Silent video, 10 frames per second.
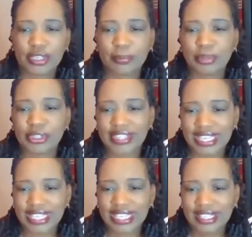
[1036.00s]
You can put
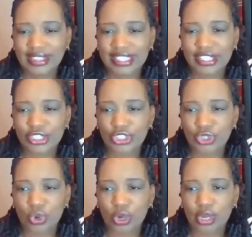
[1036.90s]
that in. This
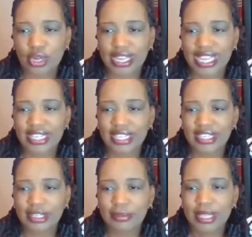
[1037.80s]
is your
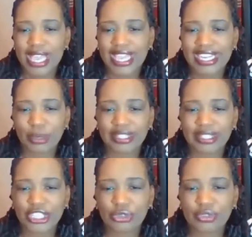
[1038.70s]
income, and it
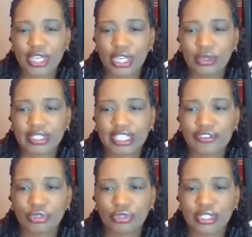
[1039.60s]
will let you know that
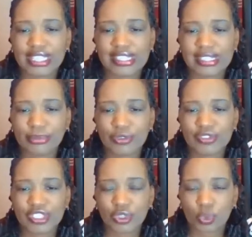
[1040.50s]
if you're looking to
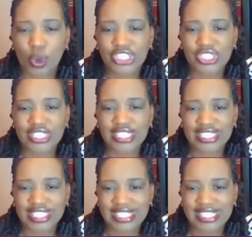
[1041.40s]
move to the
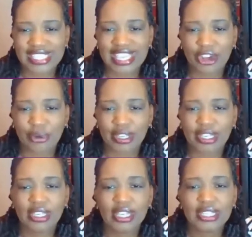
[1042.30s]
Washington, D.C.
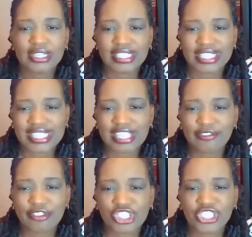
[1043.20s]
area, the
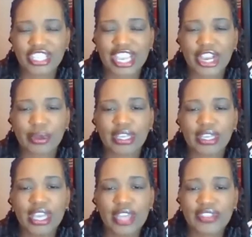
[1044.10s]
D.C., Virginia
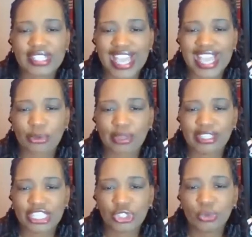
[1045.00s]
area, the
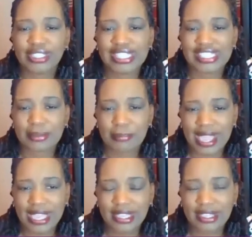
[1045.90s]
salary that you will need
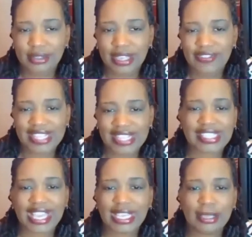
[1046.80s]
to make in that
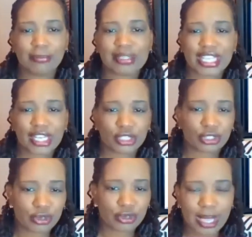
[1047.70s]
same
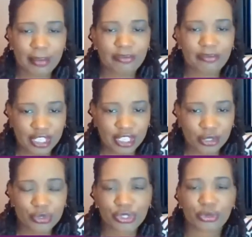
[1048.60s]
particular
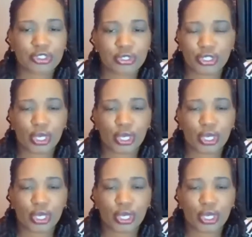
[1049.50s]
field, or